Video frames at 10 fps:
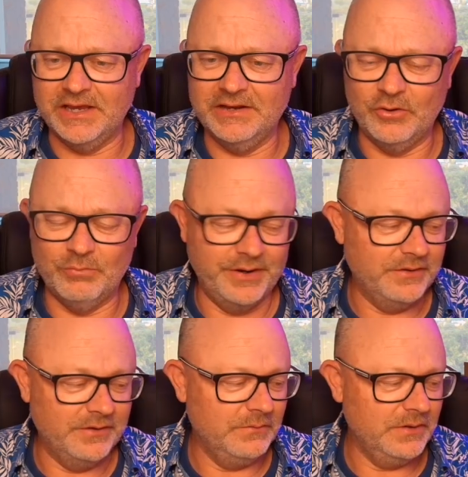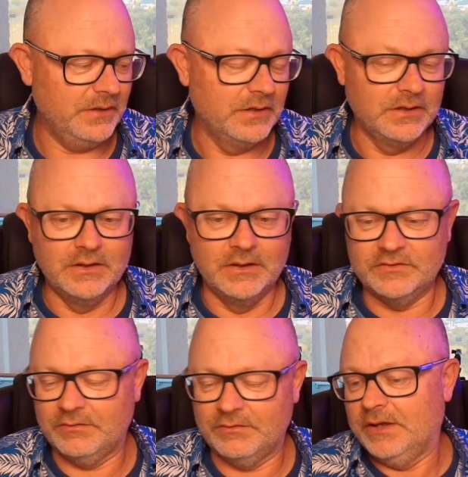no-brainer to me.
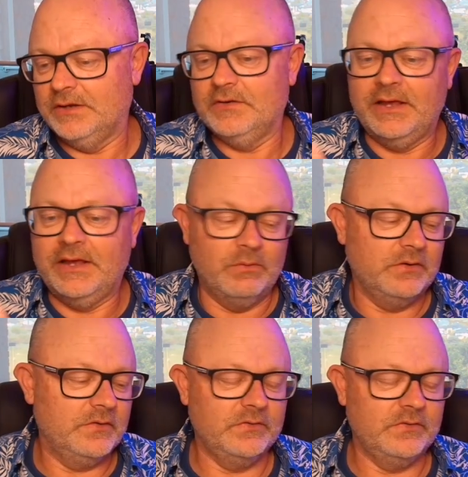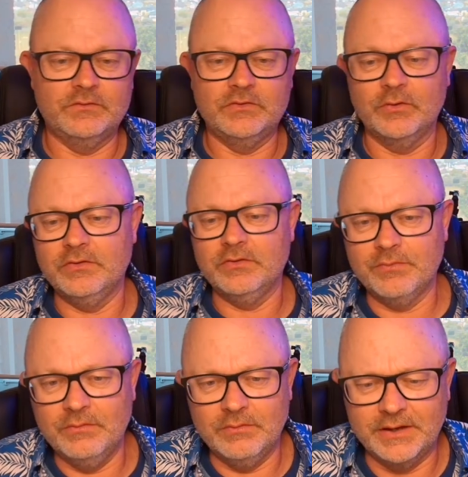So anyway, today I wanted to sort of talk you
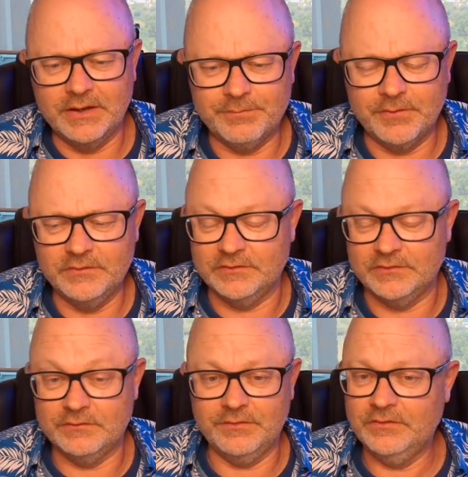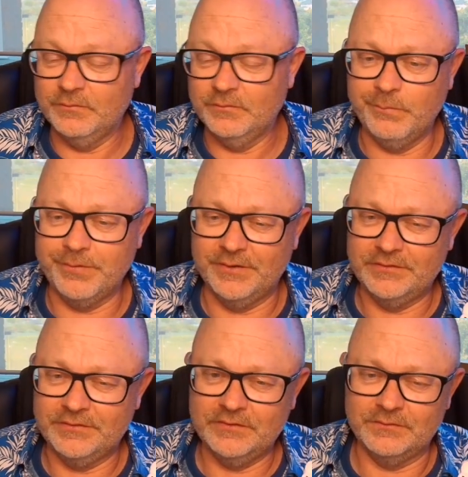through the process. It's a very simple
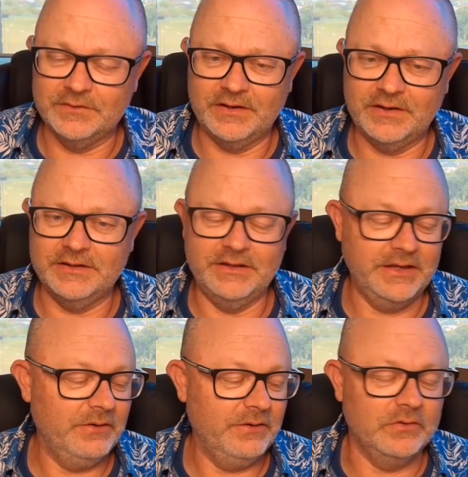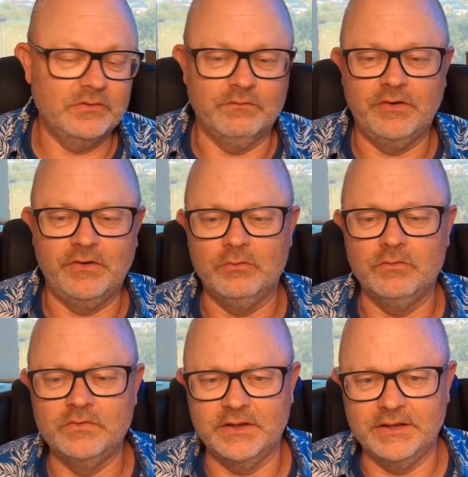process of exactly what's
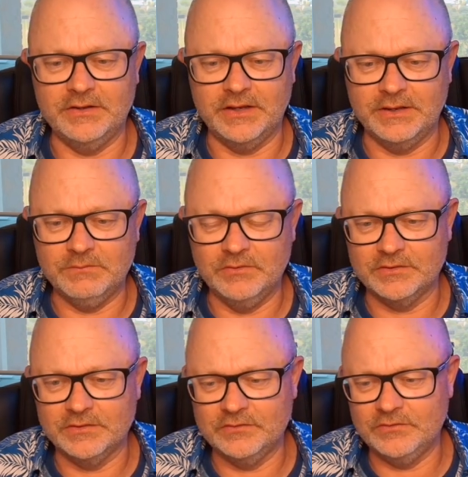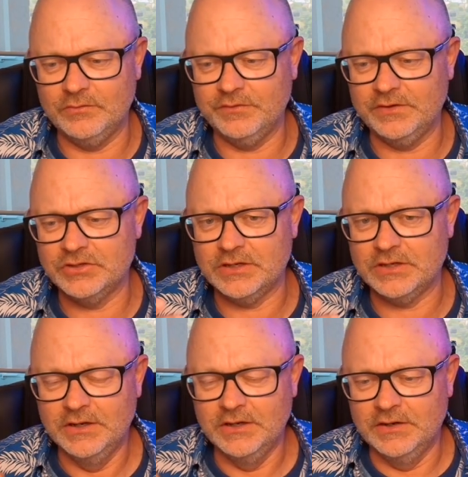involved in using this new
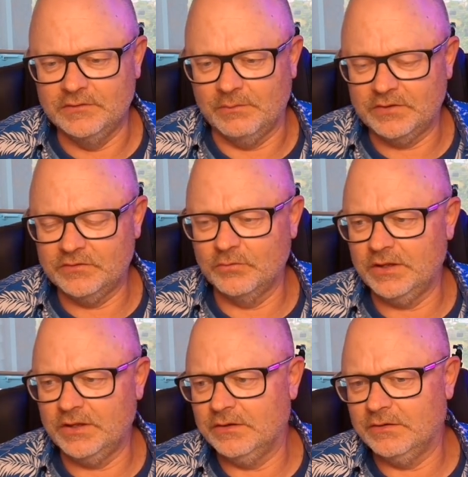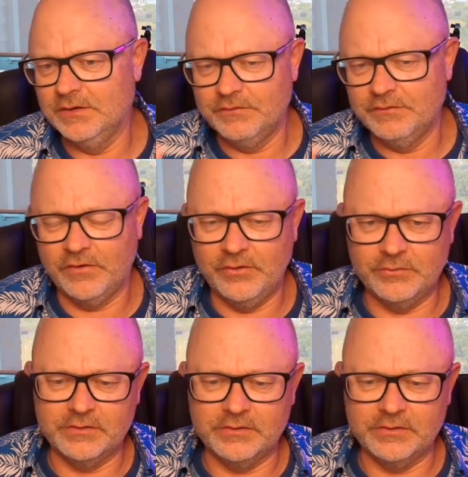feature. So make sure that your phone or your